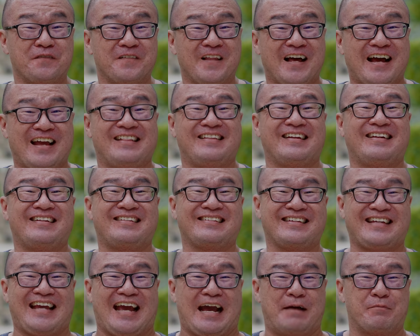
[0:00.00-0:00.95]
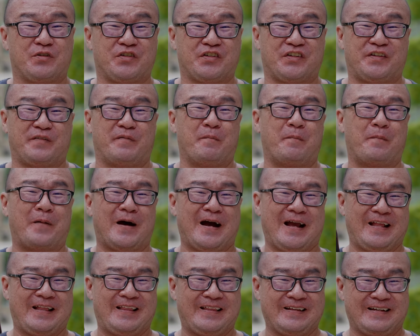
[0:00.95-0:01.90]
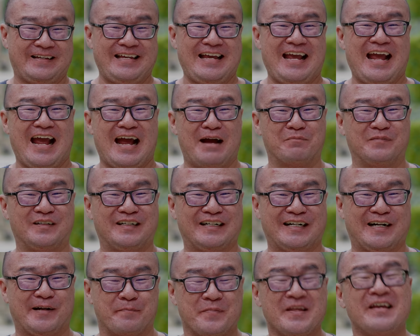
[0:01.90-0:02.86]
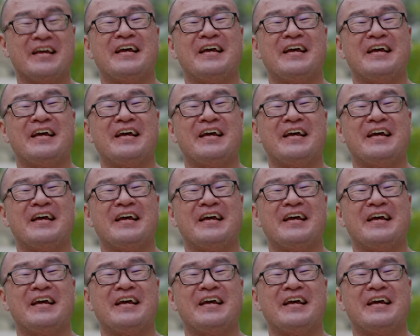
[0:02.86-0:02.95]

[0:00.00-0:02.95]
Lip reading: light that is captured by the camera.